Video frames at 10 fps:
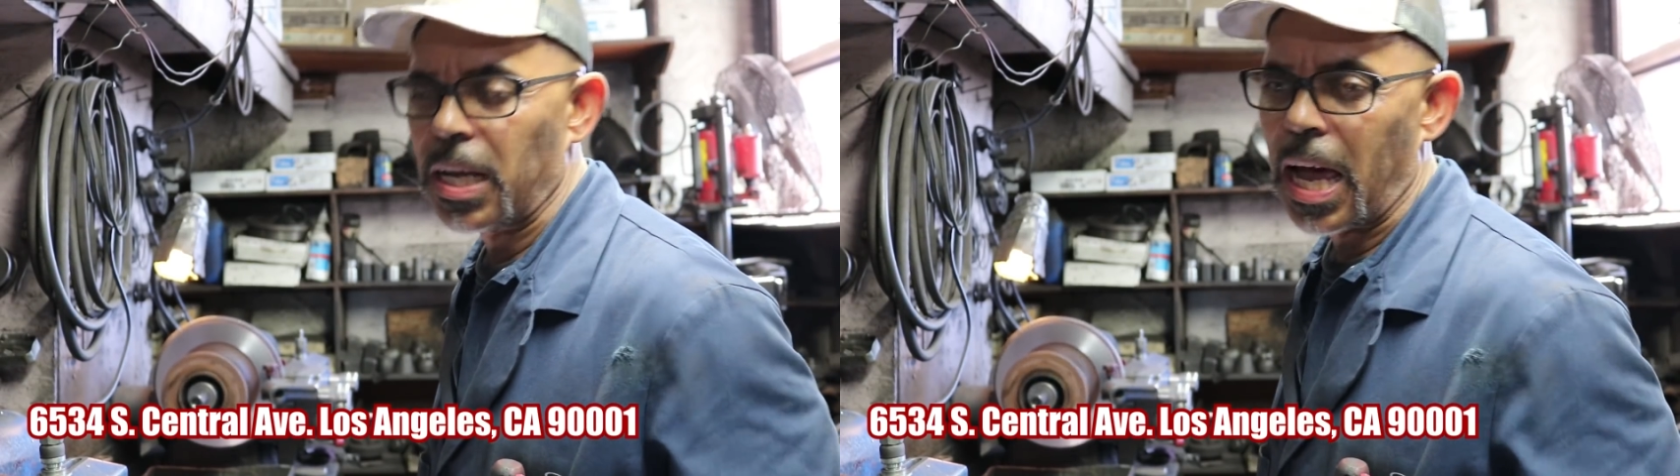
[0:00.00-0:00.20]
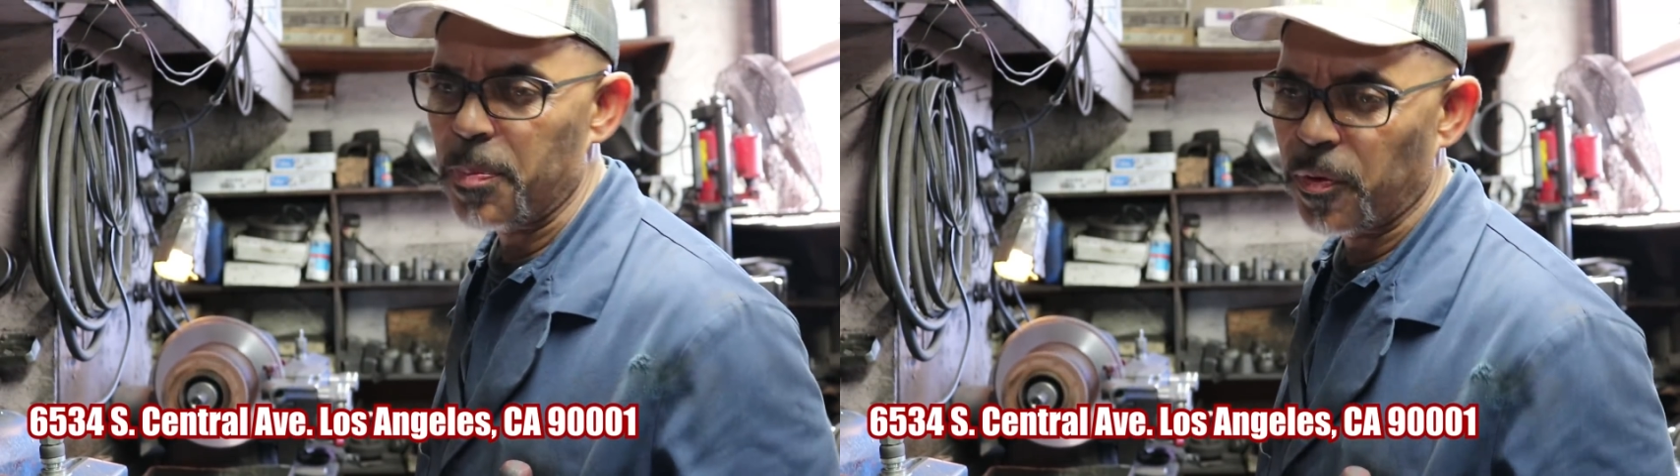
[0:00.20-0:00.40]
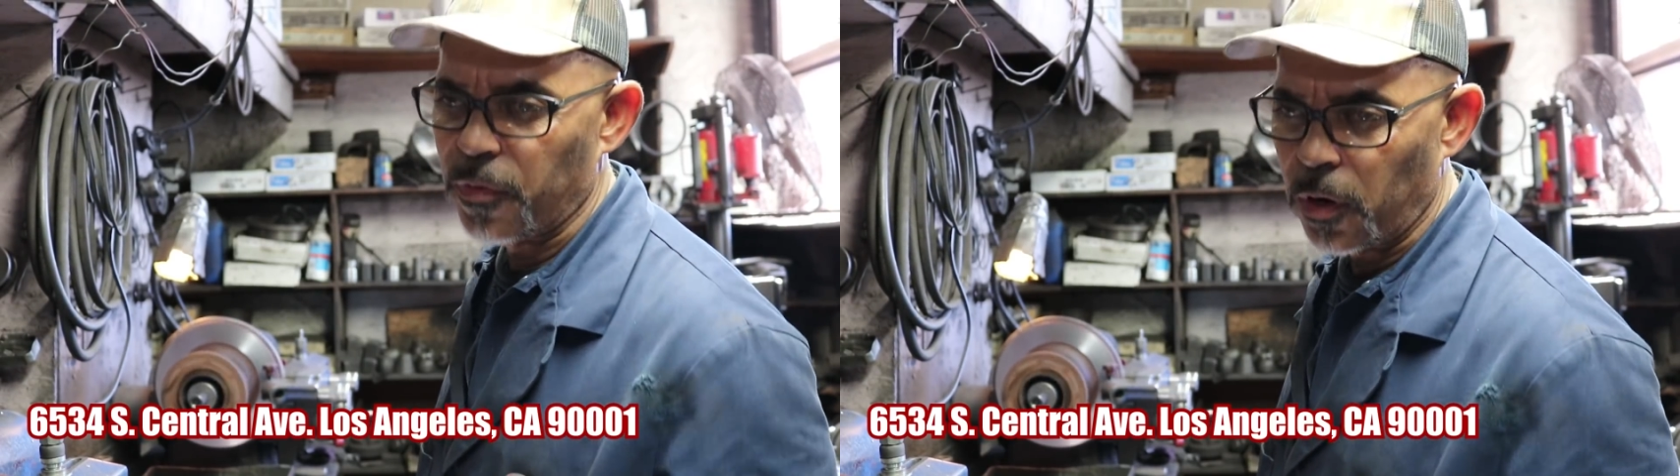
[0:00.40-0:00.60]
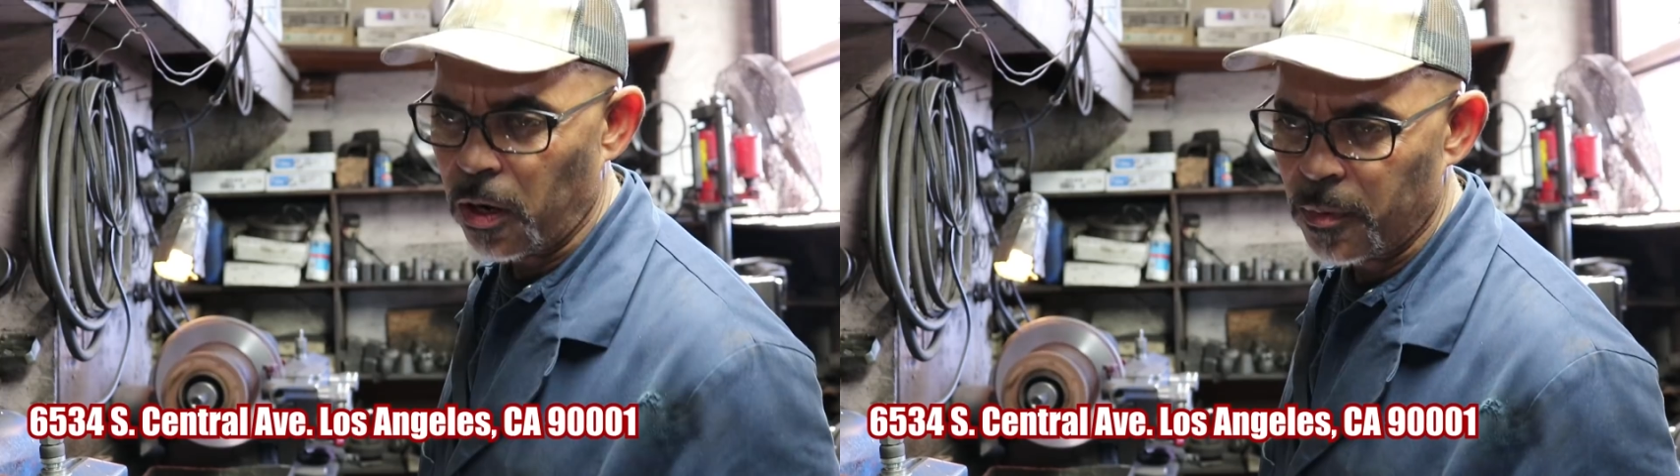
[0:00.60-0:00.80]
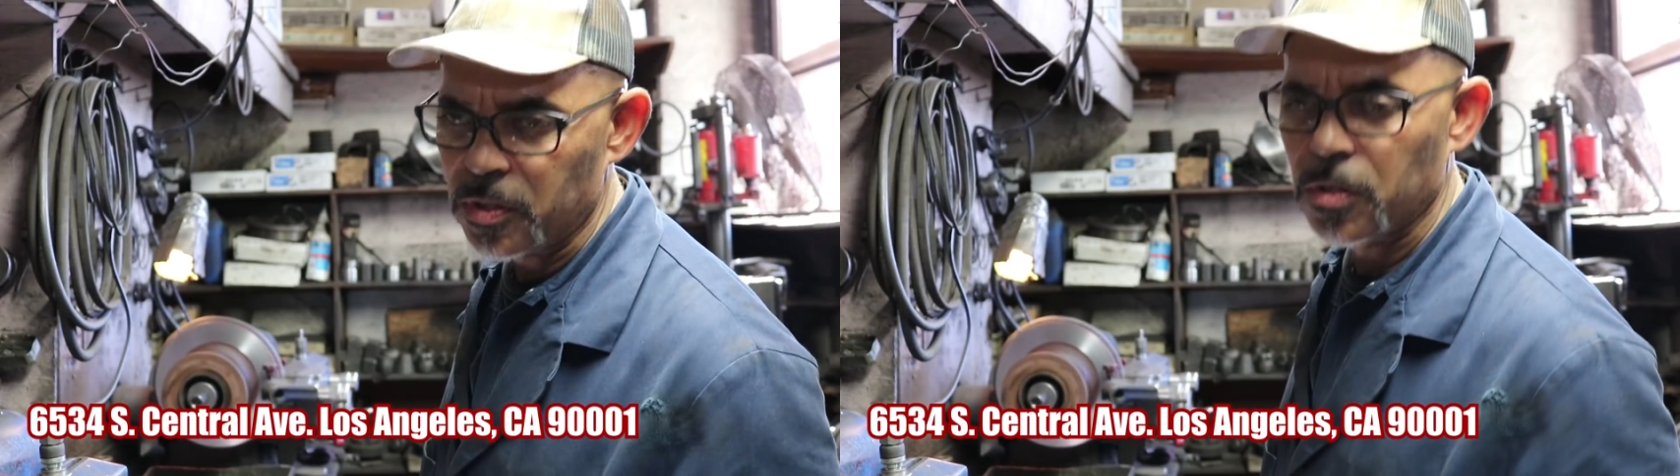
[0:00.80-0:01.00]
high
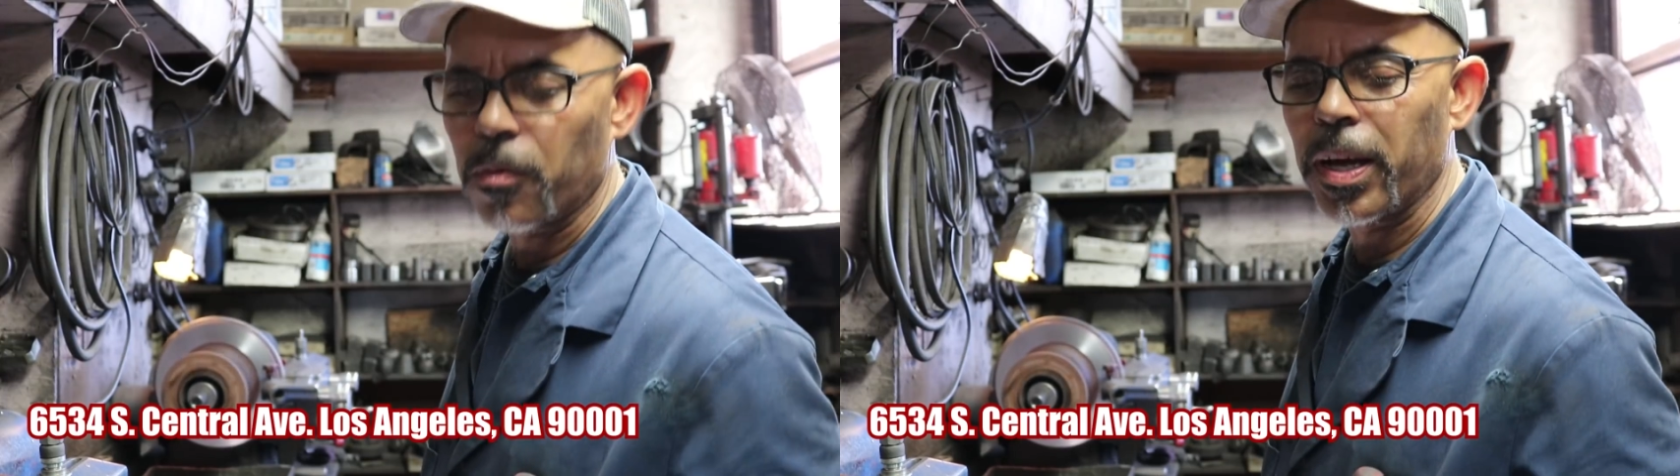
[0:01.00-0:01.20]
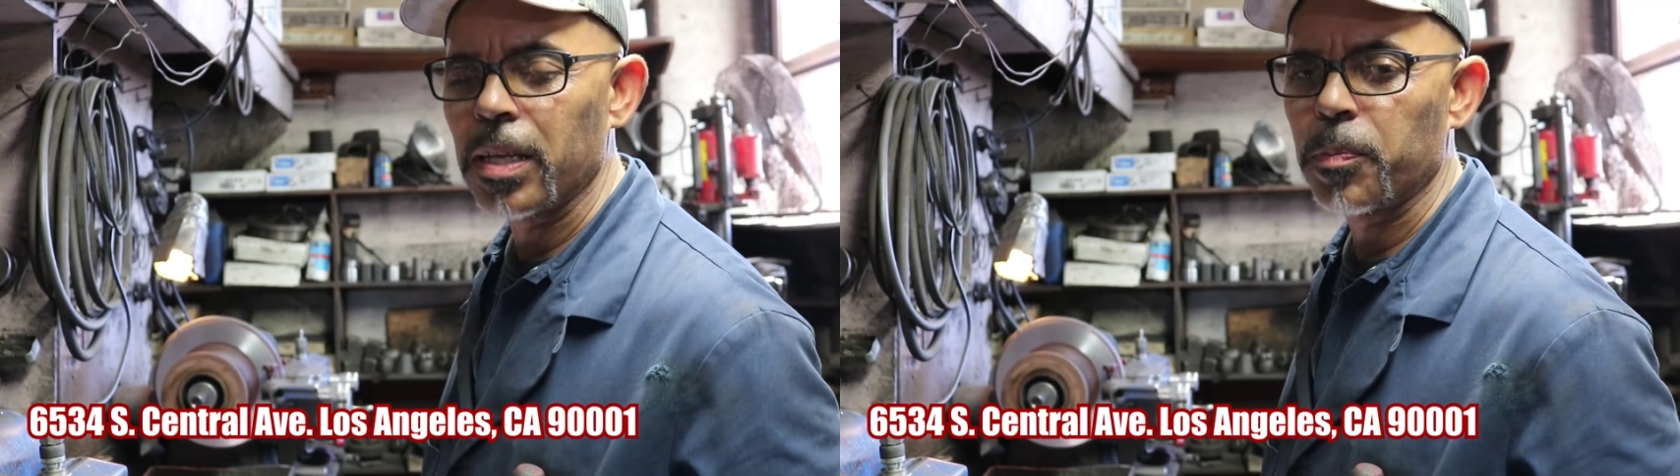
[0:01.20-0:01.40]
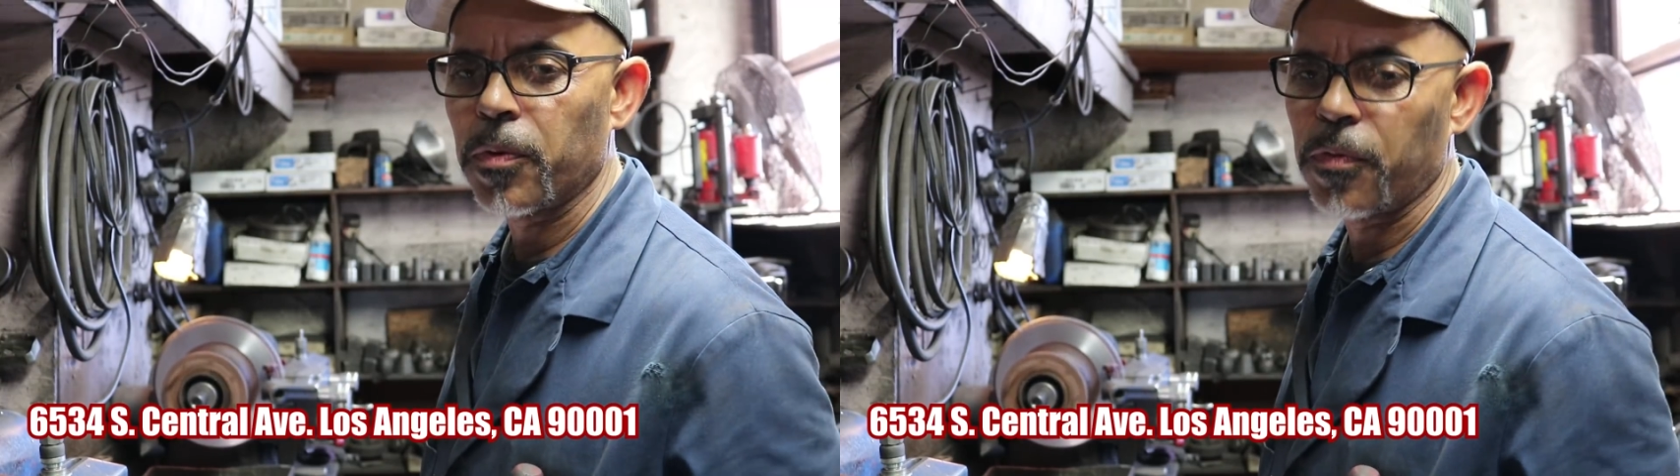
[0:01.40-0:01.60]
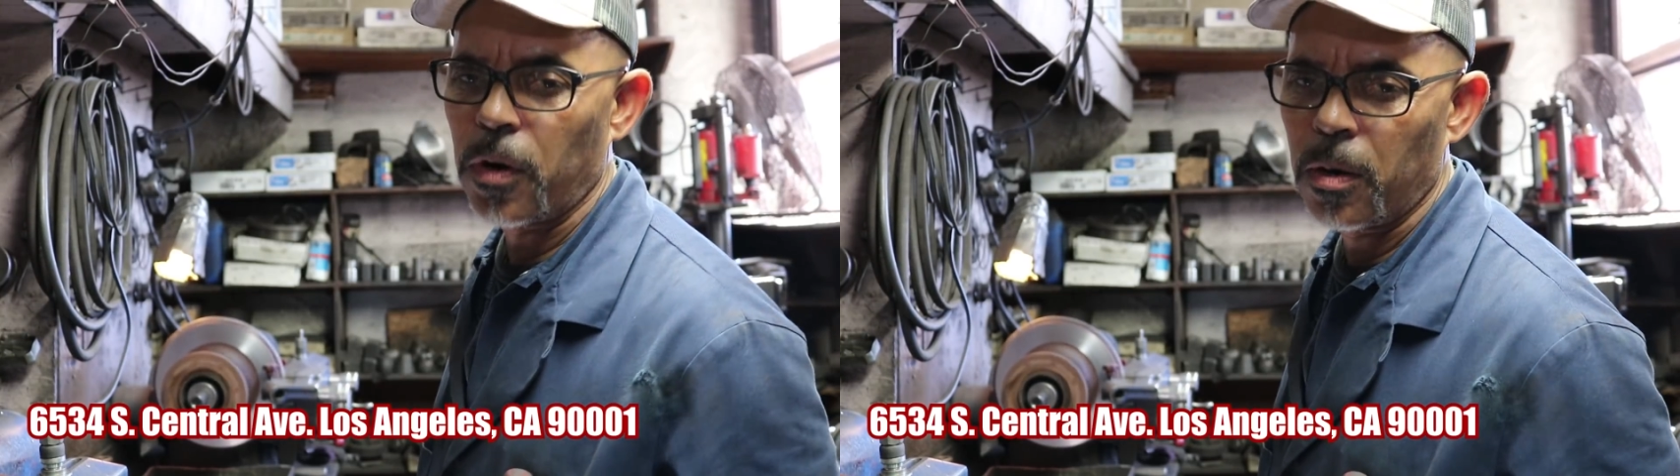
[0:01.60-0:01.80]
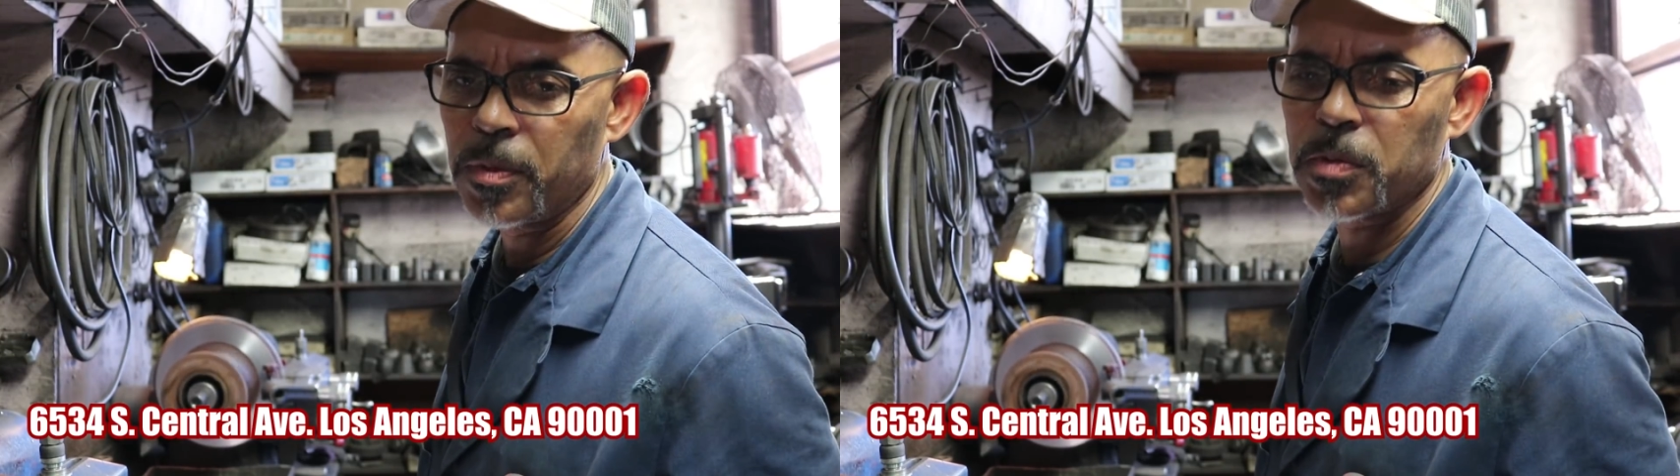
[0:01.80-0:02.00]
performers or regular
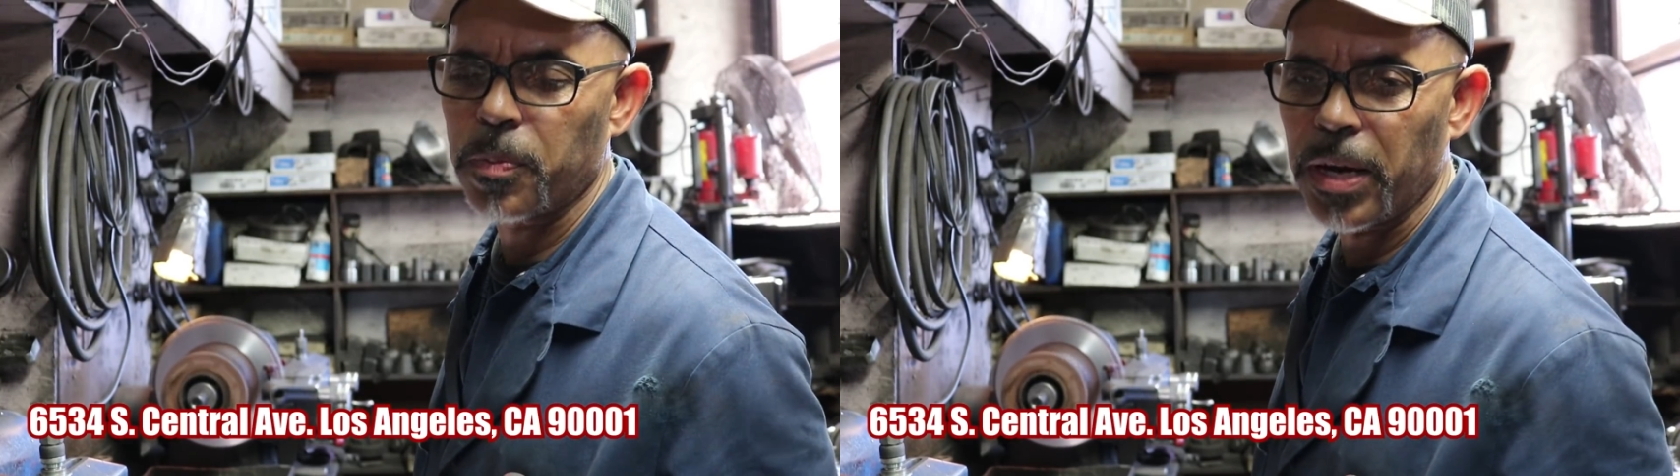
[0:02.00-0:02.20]
performers,